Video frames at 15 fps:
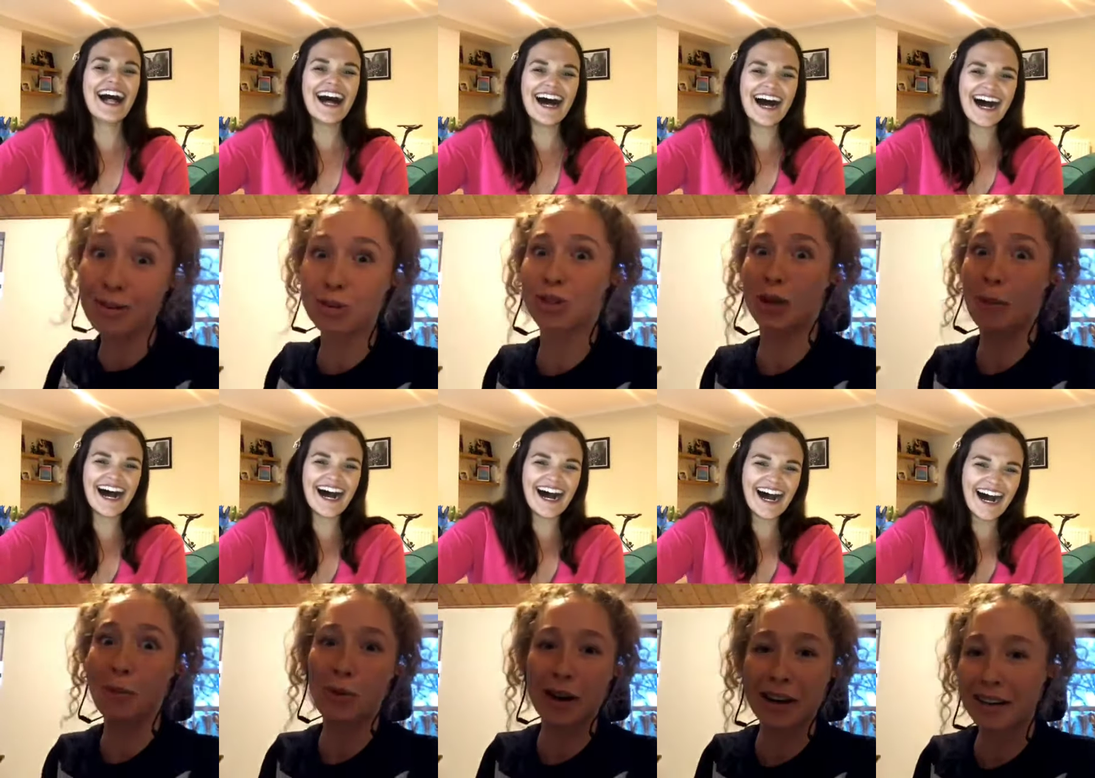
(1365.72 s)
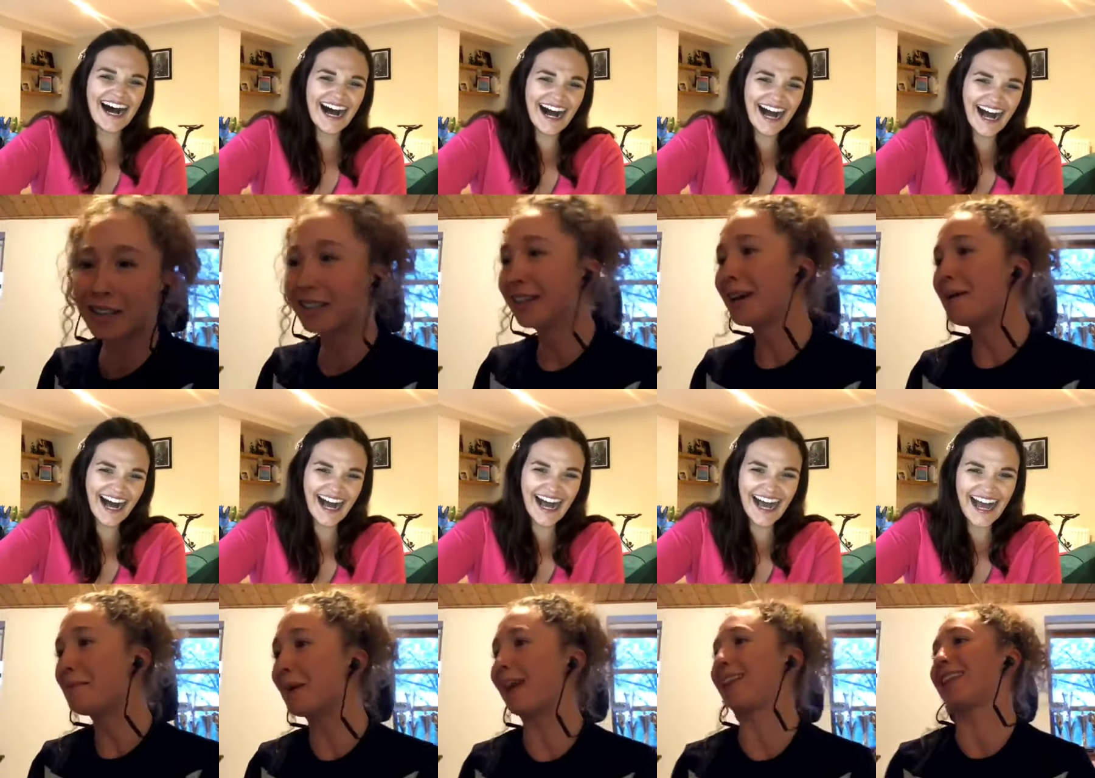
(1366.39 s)
Speaker 1: somewhere.
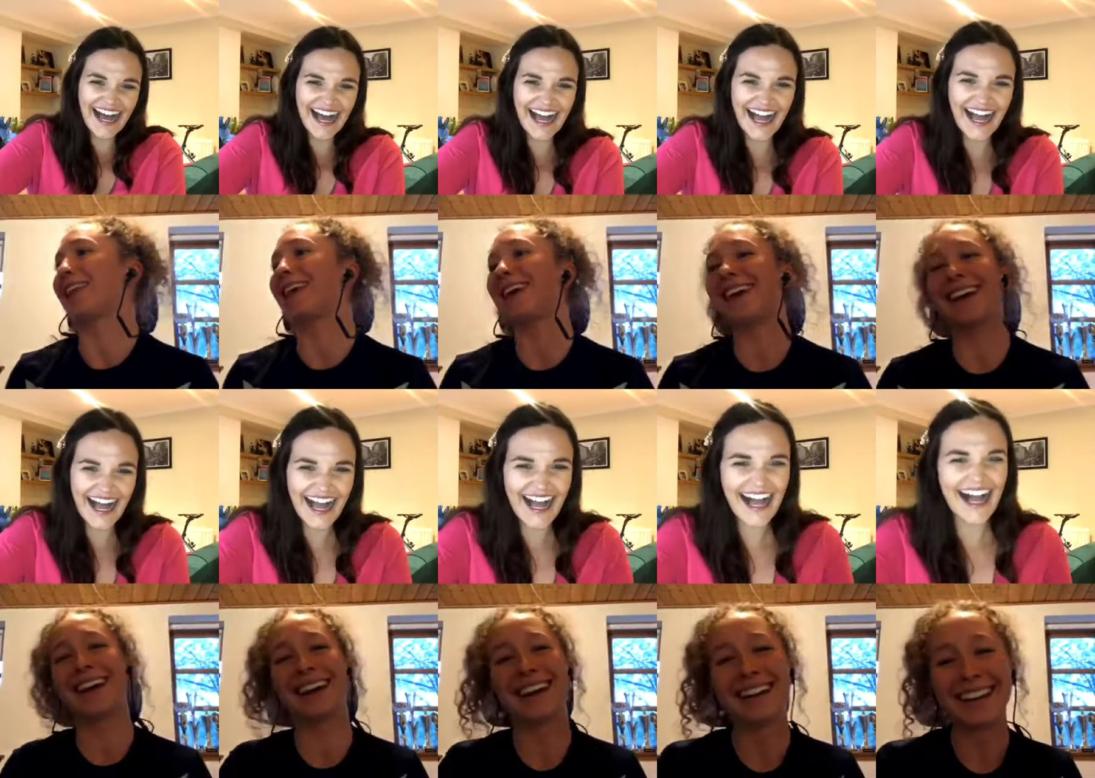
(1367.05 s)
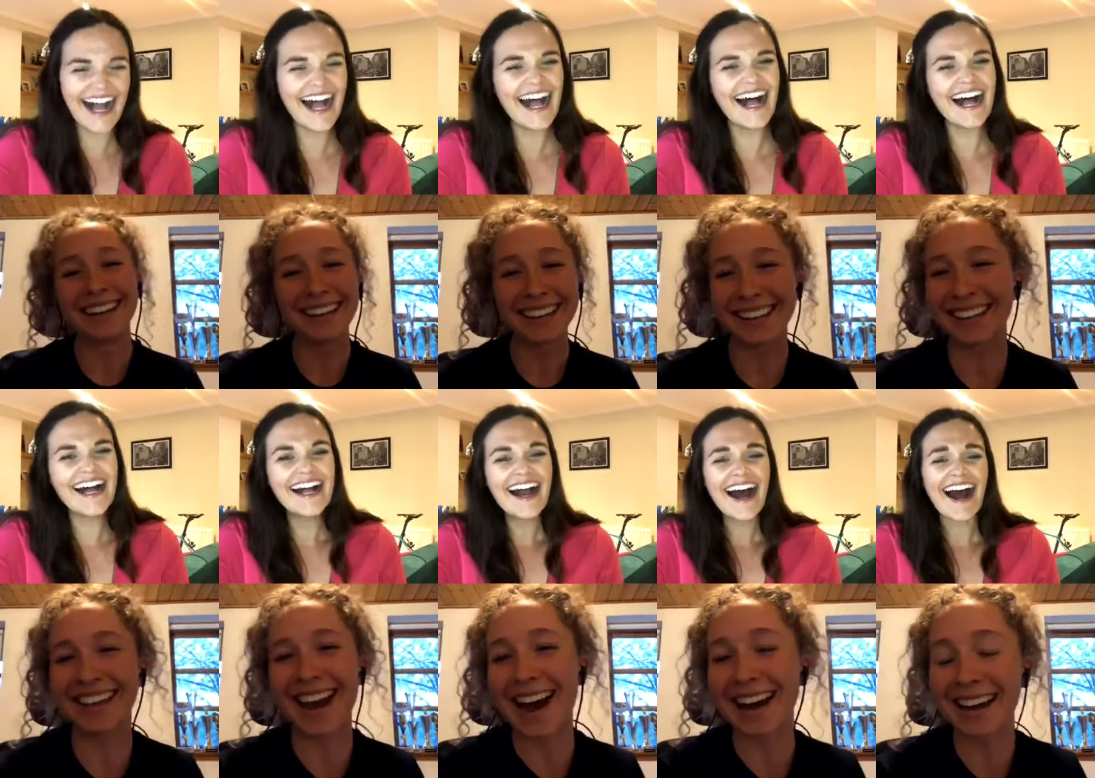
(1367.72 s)
But yeah,
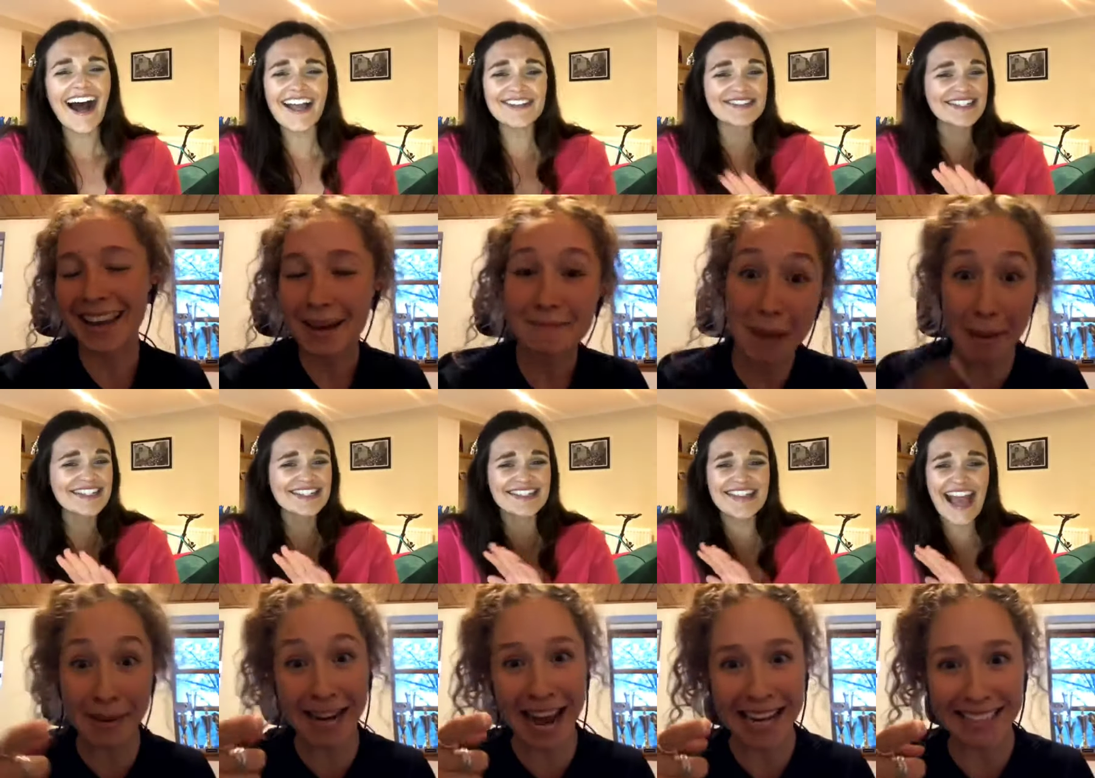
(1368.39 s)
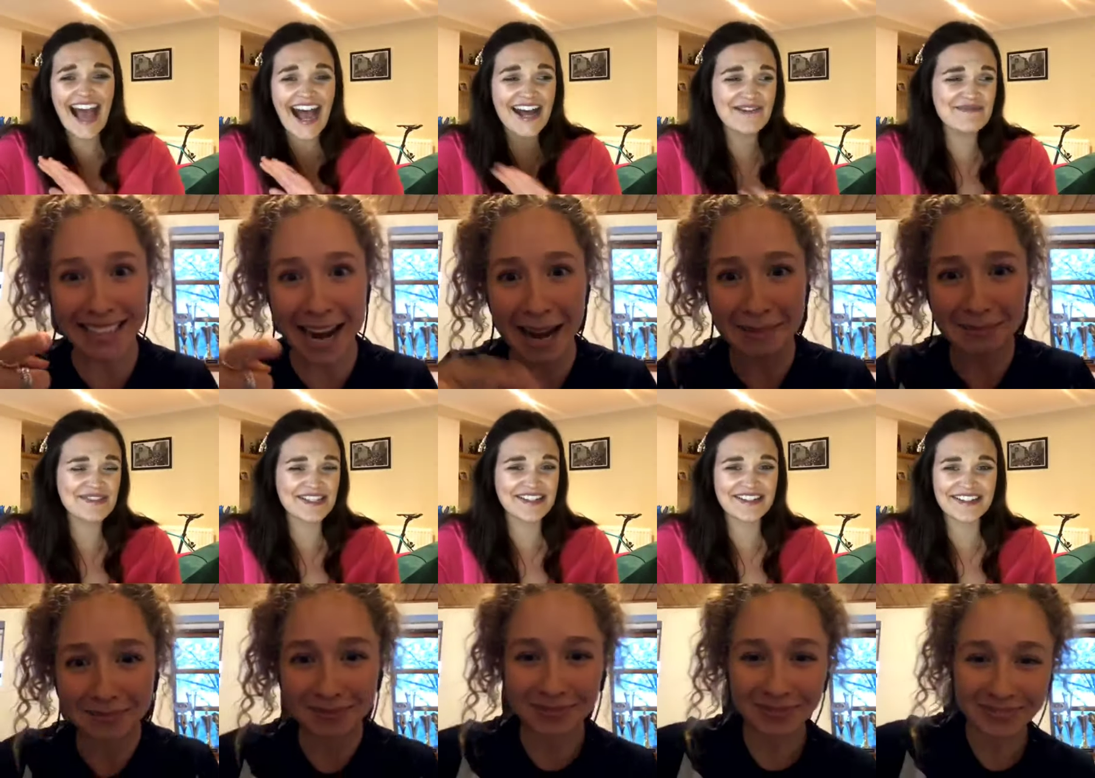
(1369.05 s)
Speaker 2: maybe next time.
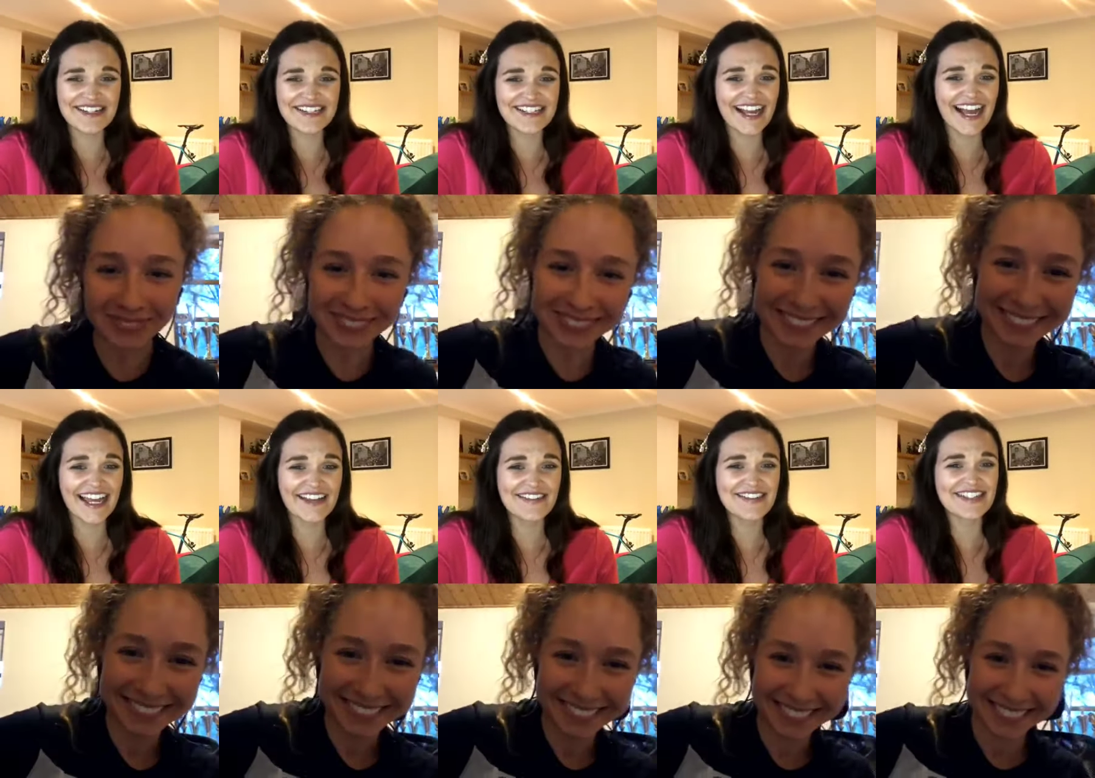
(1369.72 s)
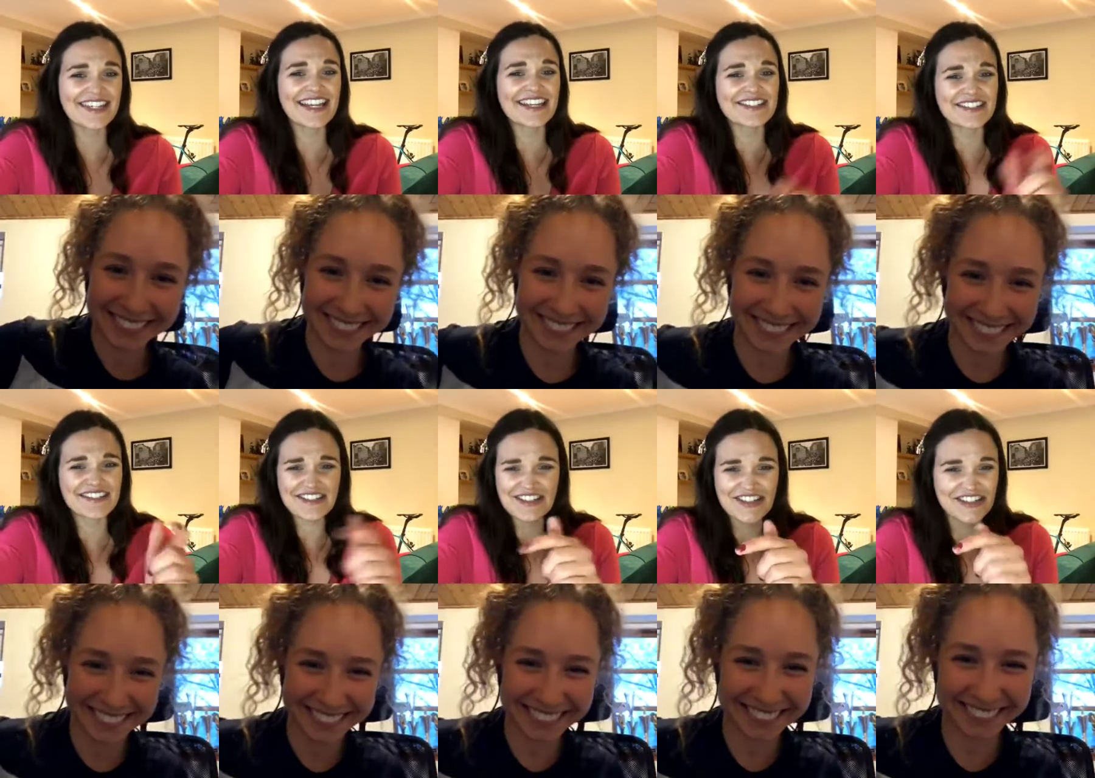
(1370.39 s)
Absolutely die if she
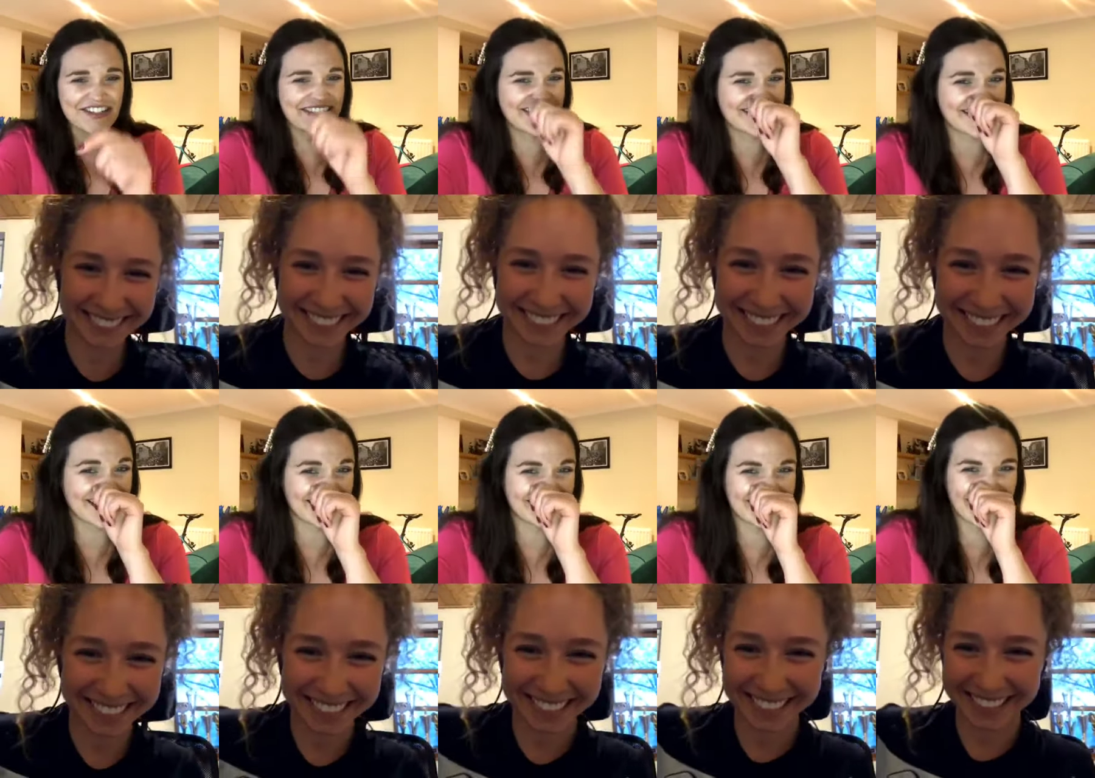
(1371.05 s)
just joined in right